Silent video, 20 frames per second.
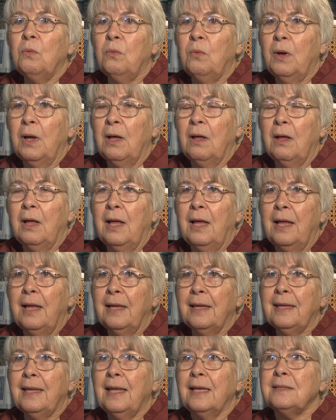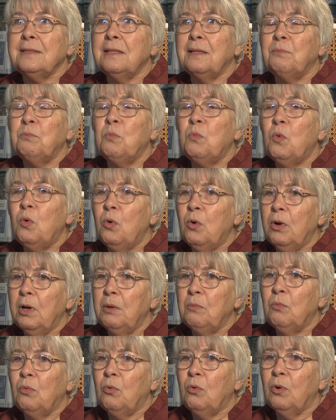Well, I guess more
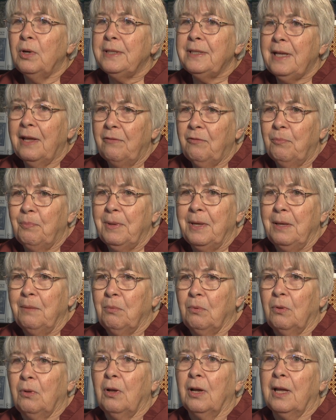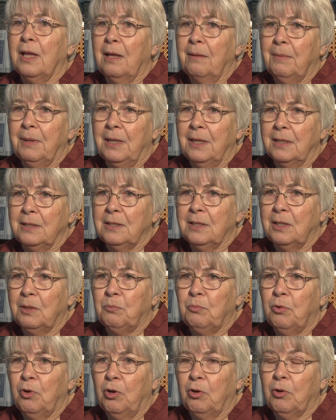and more deaf people are coming into the
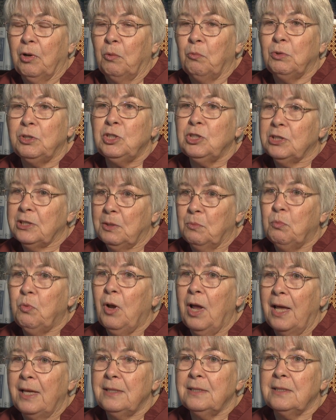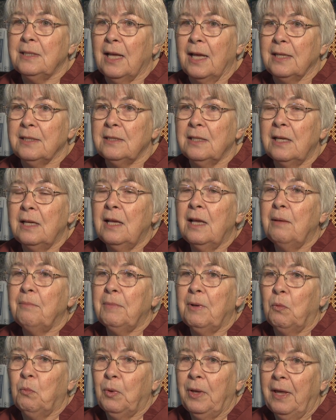program, which surprised us.
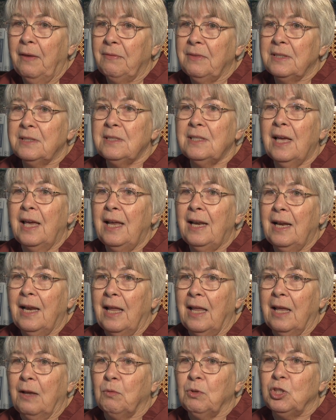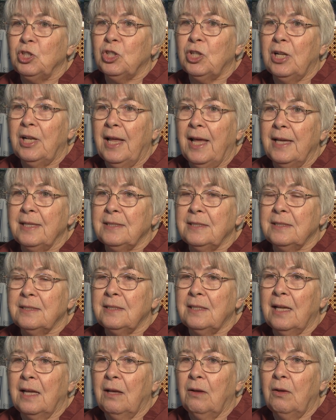But we have the sign language classes
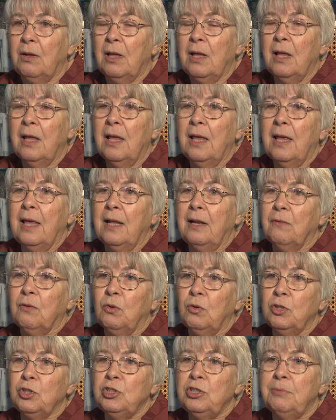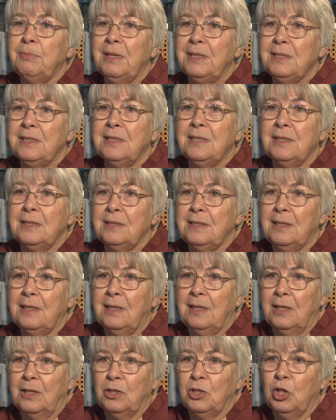now. And of course, you met Cindy,
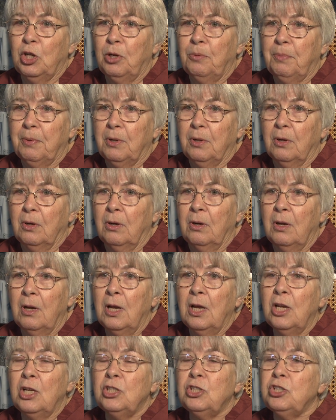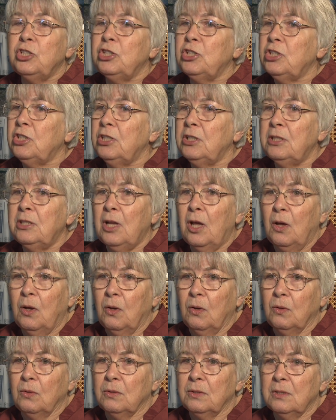the interpreter. She
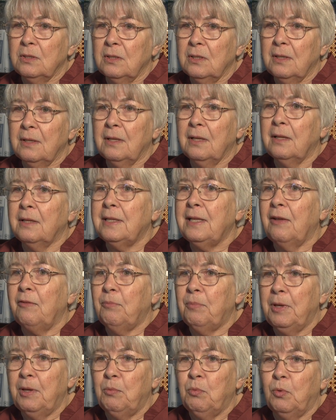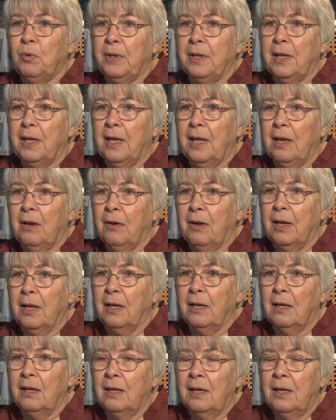knows the deaf people in the area.